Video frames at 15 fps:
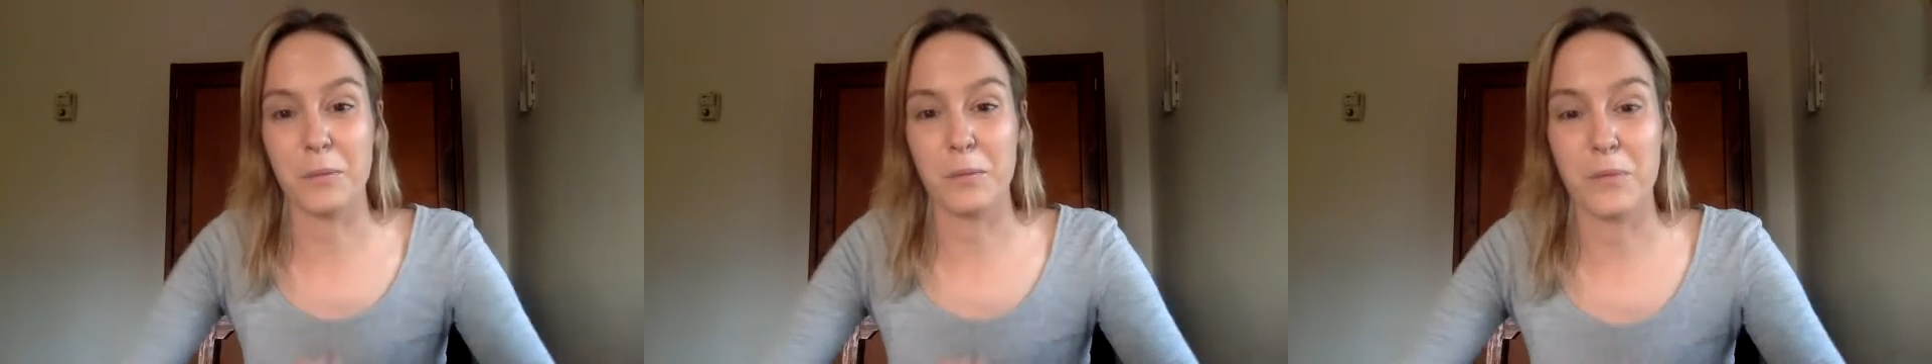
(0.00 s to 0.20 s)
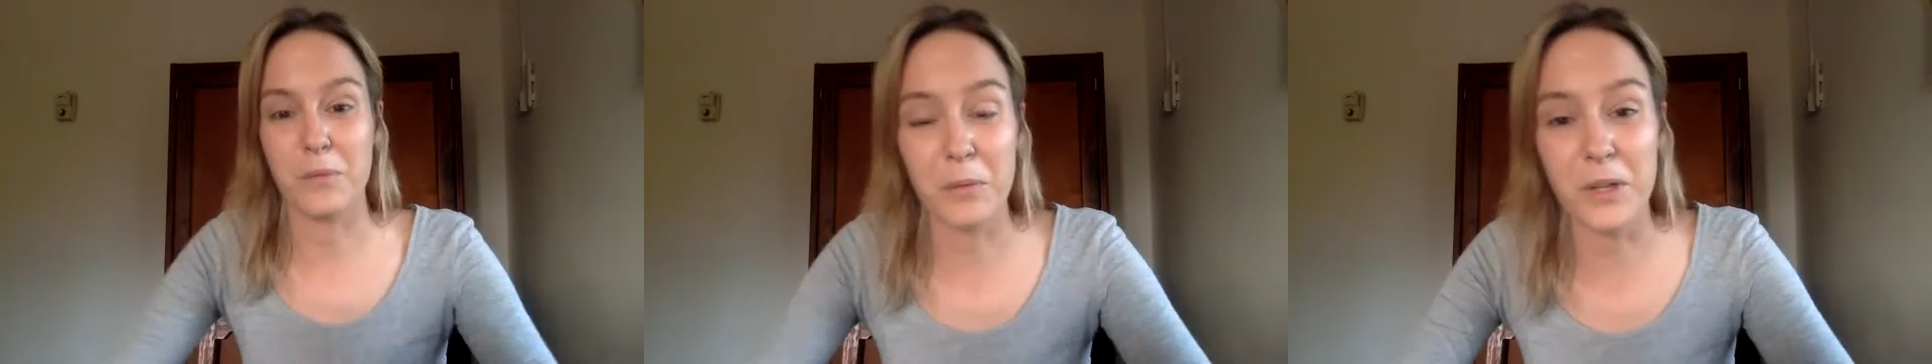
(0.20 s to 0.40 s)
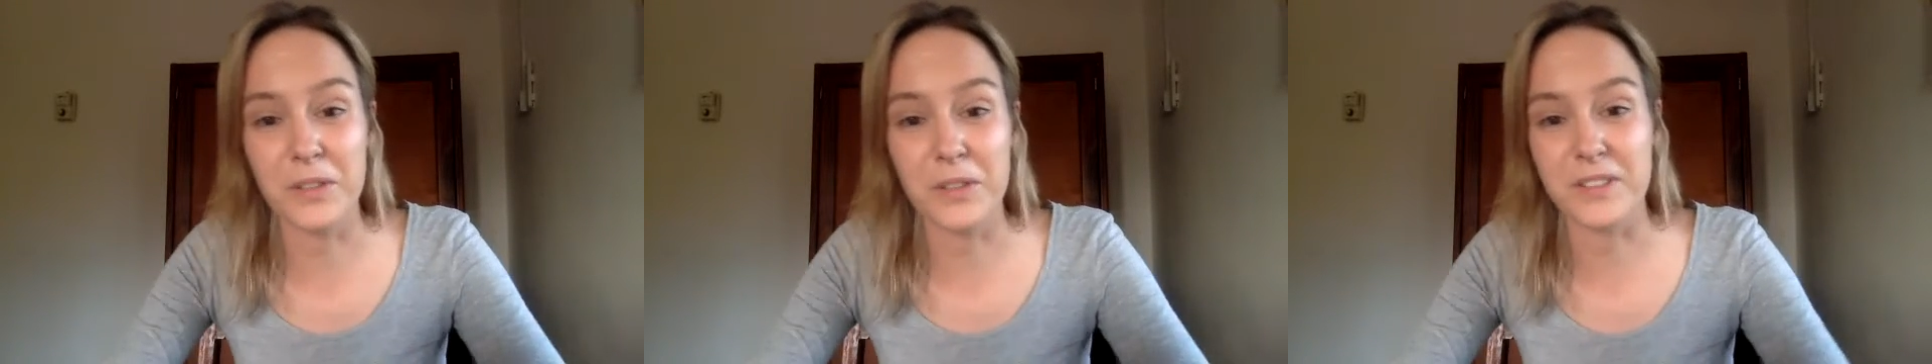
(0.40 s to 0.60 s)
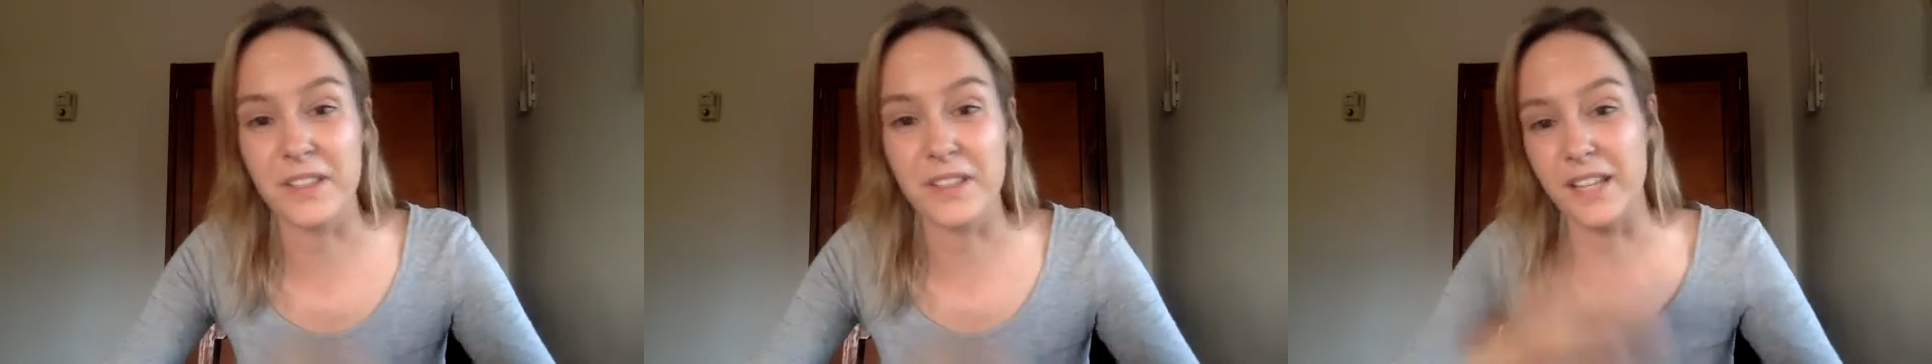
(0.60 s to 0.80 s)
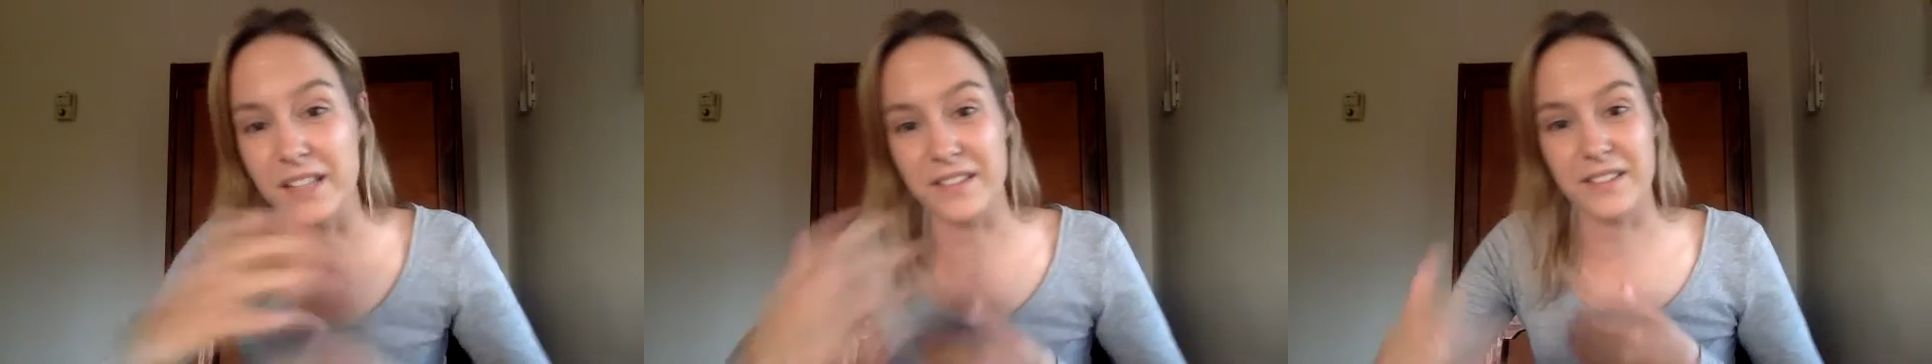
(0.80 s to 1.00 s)
the walls, and
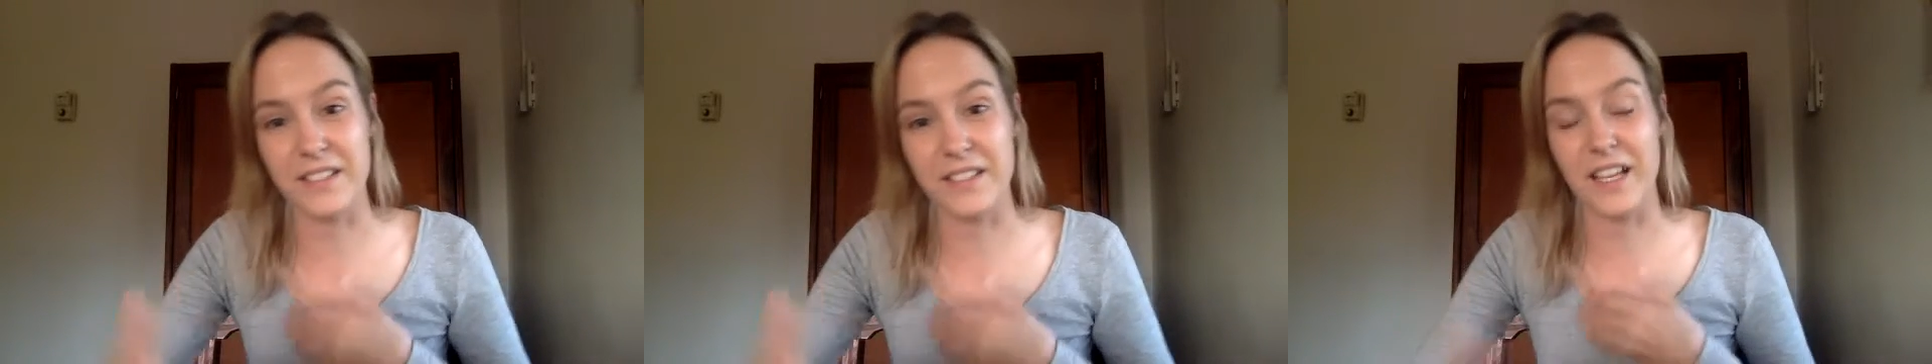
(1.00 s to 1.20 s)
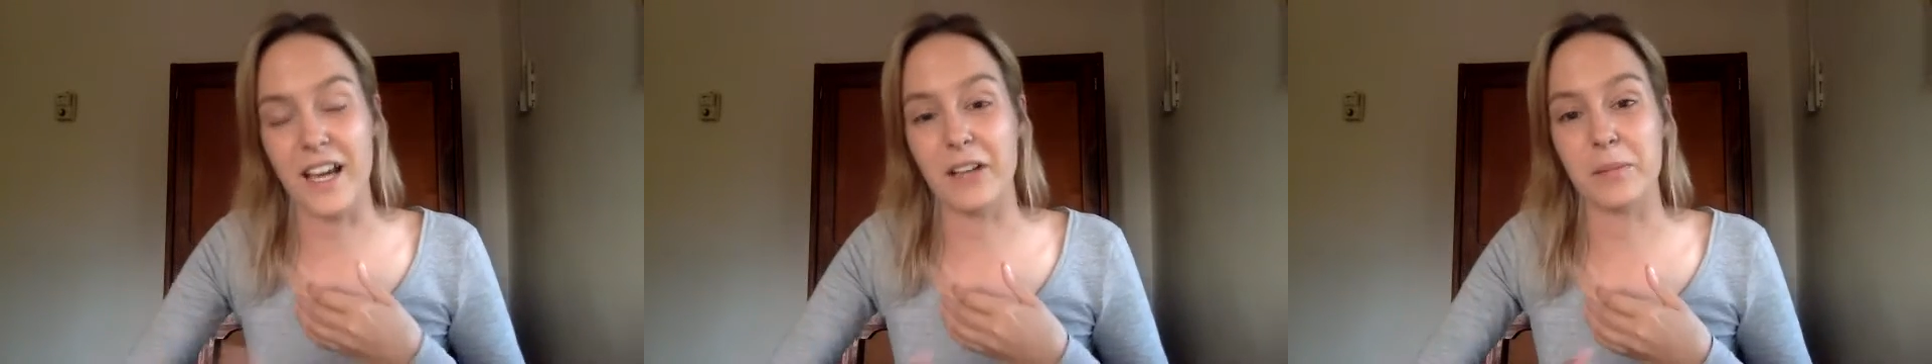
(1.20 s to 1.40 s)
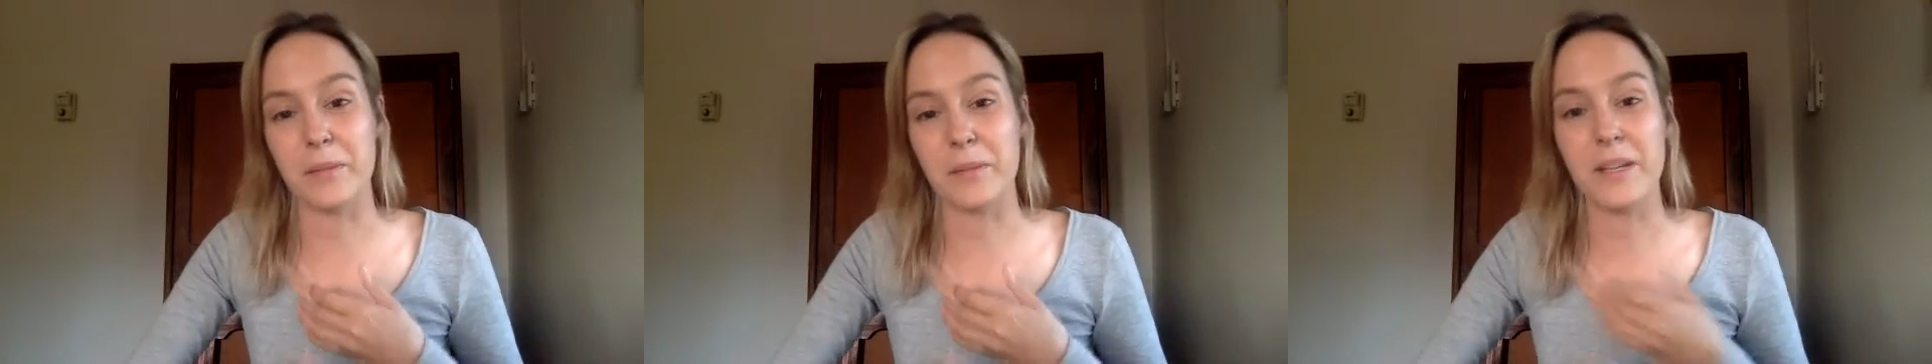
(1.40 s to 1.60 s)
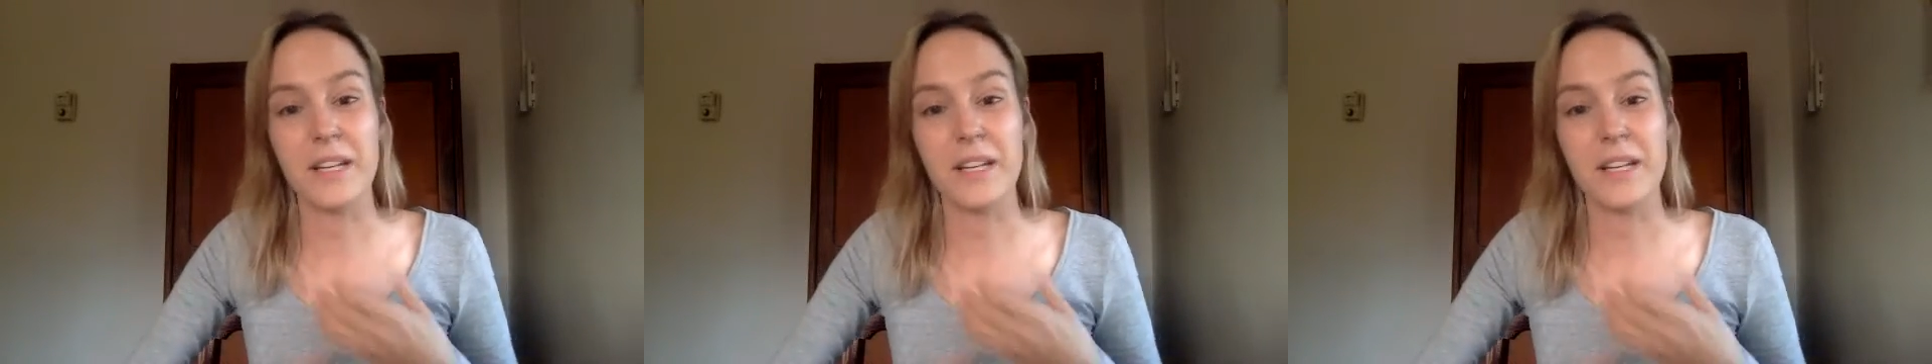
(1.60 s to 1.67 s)
that's to help